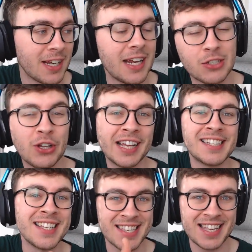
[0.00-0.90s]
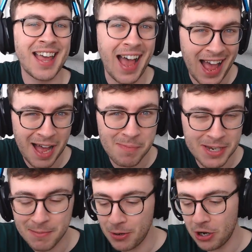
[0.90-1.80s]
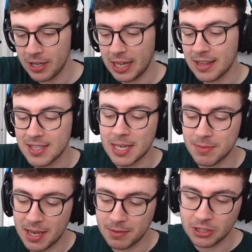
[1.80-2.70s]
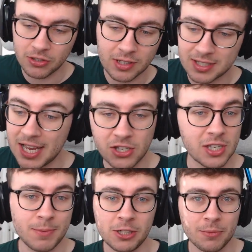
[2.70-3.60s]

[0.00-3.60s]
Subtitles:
I don't like to see that happen, but at the same time, you know, the tensions build up.